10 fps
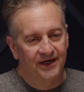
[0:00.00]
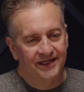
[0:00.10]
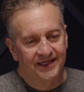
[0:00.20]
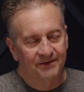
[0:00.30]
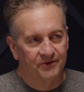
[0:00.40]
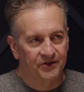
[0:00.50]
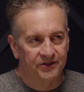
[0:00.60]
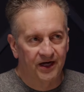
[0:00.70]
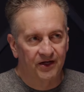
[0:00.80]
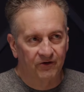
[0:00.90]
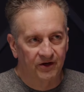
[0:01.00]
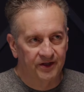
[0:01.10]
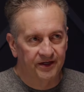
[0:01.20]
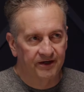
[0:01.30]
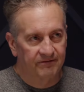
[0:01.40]
I can't put a dollar
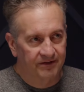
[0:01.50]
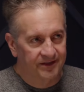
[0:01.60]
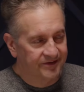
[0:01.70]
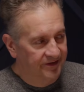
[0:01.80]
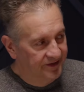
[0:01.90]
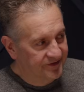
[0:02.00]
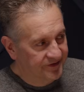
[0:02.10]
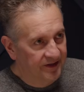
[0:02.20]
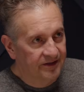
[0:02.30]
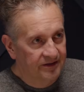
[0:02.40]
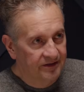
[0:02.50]
on there. I said, let's see.